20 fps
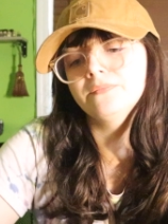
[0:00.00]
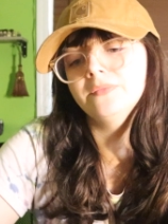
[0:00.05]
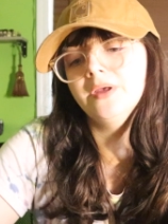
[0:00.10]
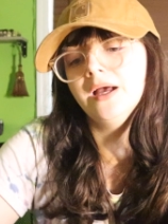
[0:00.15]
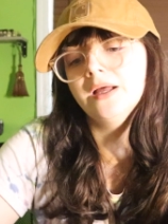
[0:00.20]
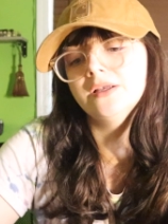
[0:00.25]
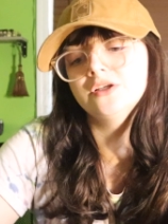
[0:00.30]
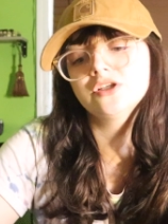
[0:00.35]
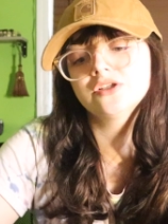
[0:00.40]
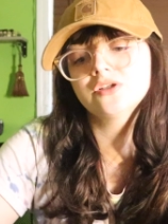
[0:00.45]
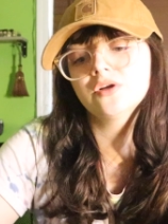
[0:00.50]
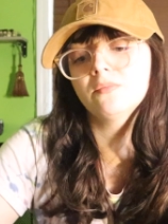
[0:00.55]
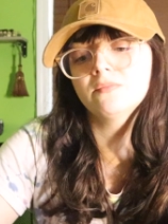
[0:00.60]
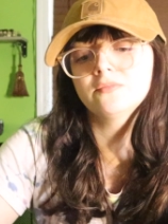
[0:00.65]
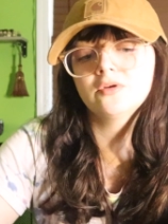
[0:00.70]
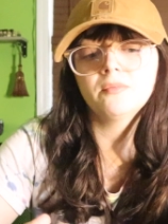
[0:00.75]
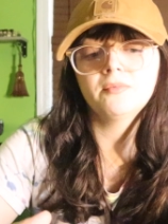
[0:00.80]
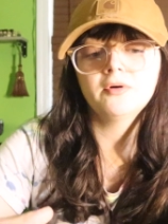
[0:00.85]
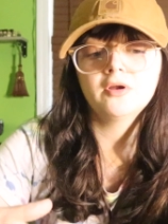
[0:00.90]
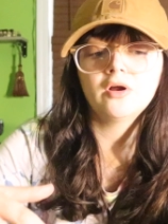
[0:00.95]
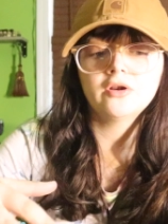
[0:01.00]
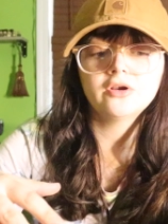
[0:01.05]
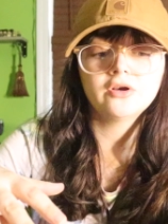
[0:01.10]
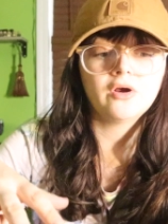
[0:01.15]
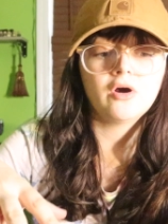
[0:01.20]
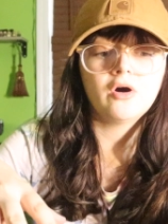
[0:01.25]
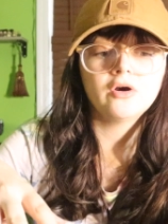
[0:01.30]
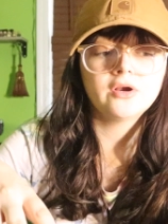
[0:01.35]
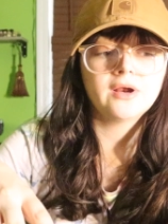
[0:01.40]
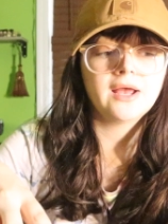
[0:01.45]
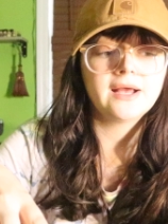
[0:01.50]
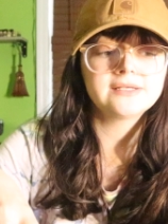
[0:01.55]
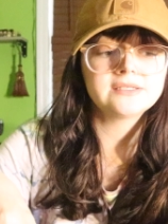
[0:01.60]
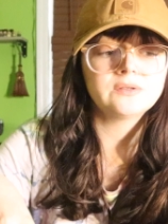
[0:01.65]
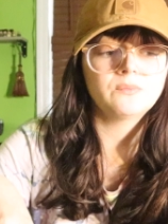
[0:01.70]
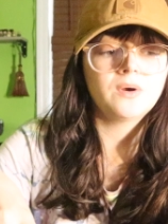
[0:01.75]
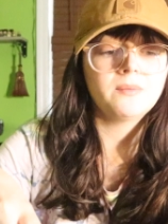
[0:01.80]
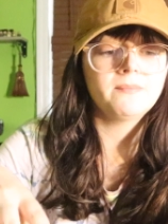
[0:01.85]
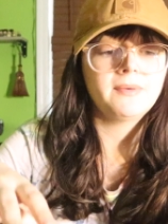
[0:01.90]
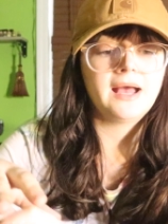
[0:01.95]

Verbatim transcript: yeah, and just don't don't put on your all your eggs in one